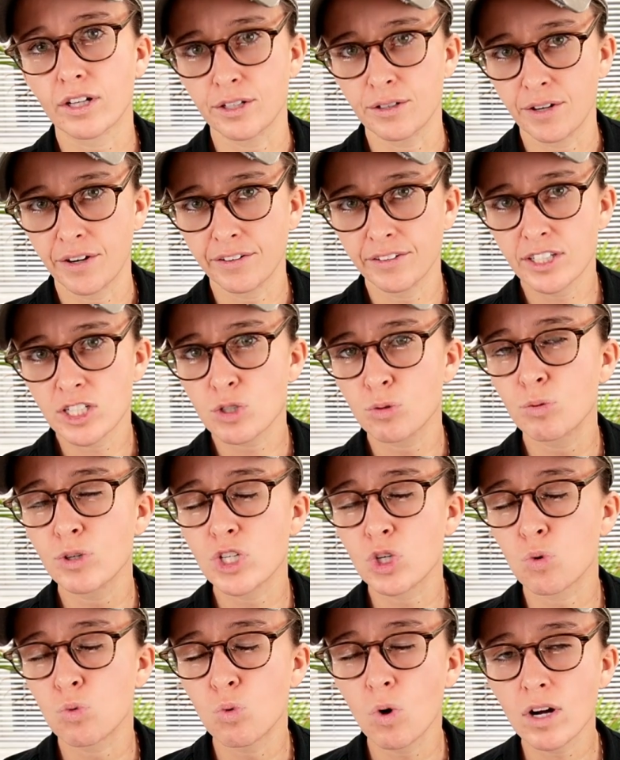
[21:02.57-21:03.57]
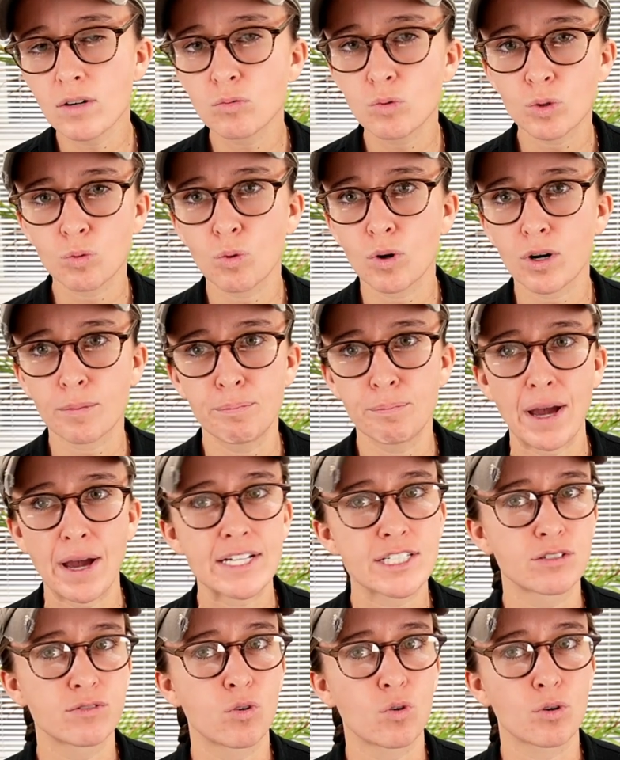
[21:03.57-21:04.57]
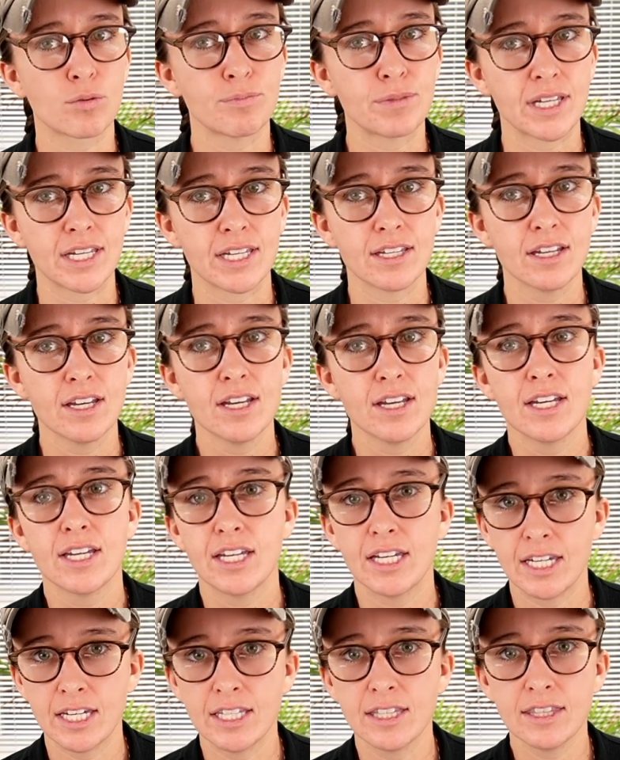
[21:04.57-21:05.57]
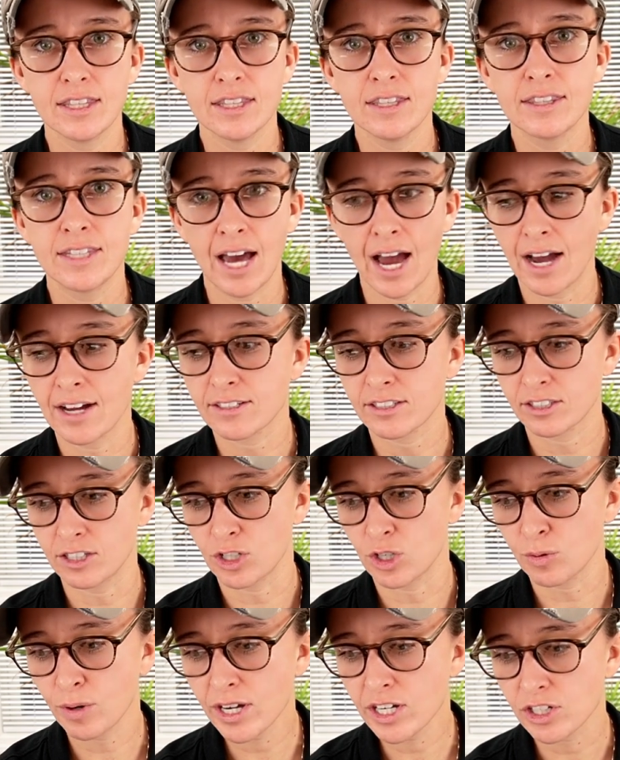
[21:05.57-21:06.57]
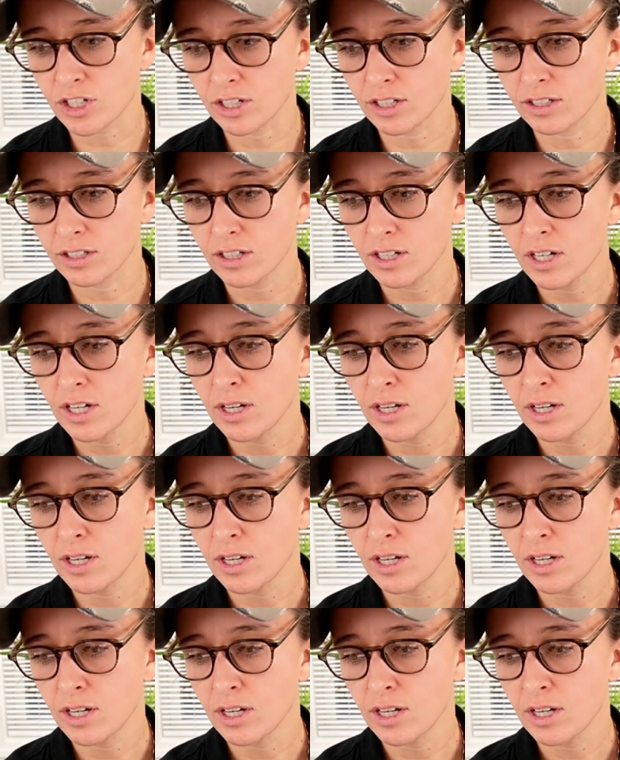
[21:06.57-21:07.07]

Are you hearing this? Which one would work best for me in that situation?